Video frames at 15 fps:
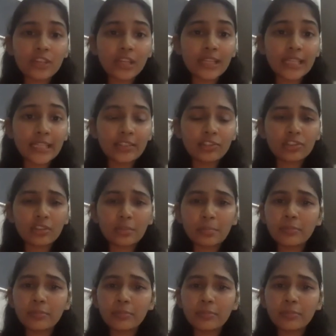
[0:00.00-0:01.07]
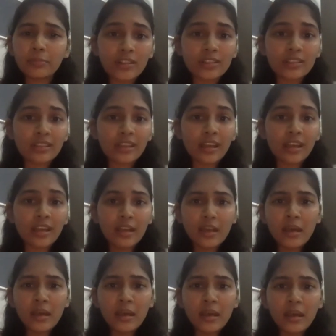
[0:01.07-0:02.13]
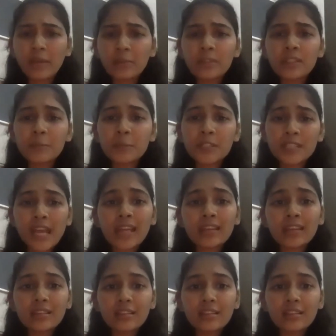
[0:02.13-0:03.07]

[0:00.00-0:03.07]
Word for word: leadership, of course, but I was upset